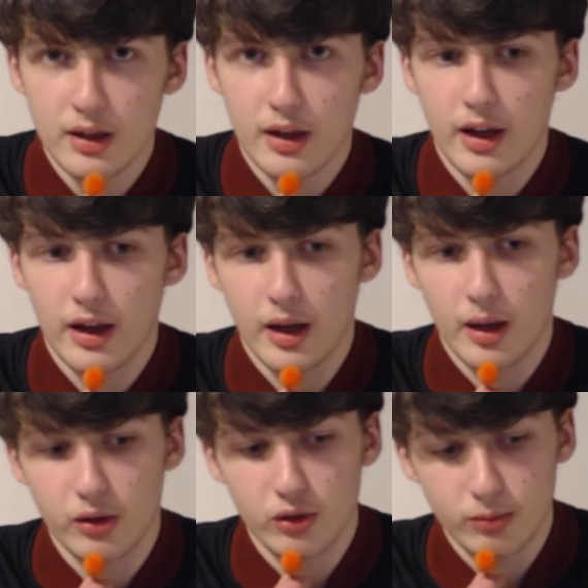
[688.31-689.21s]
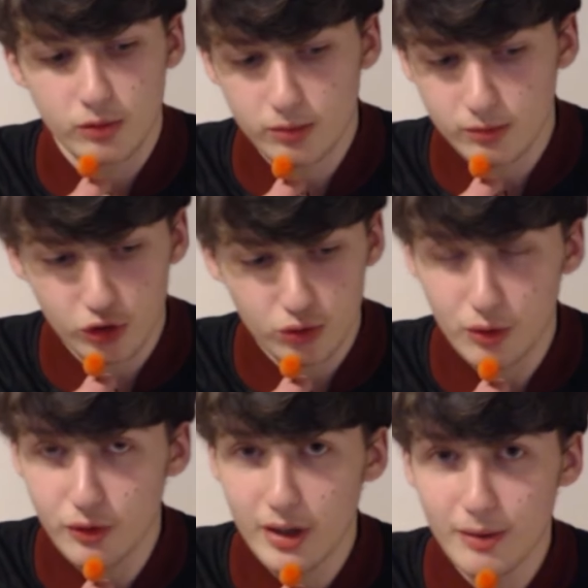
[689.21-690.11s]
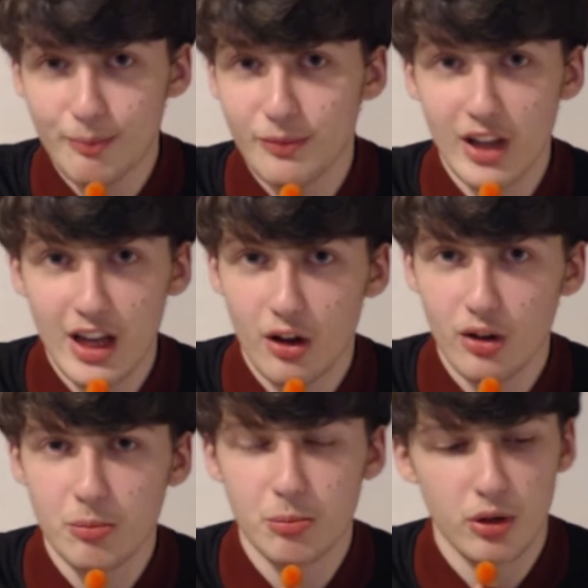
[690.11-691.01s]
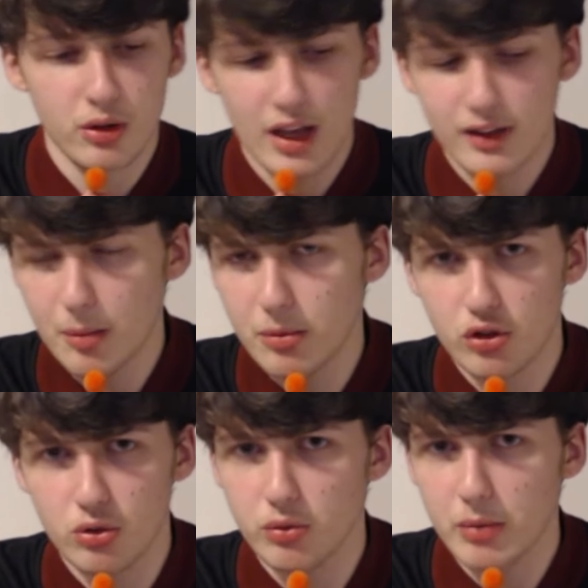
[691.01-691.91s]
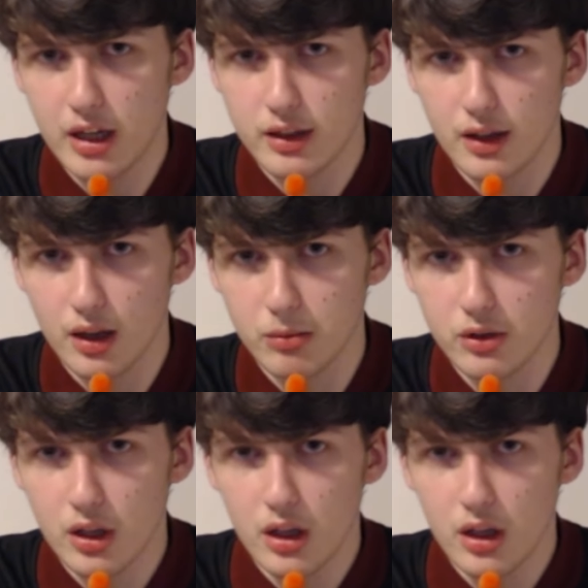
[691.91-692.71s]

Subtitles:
Scruffy late on, but that's happened to us many times.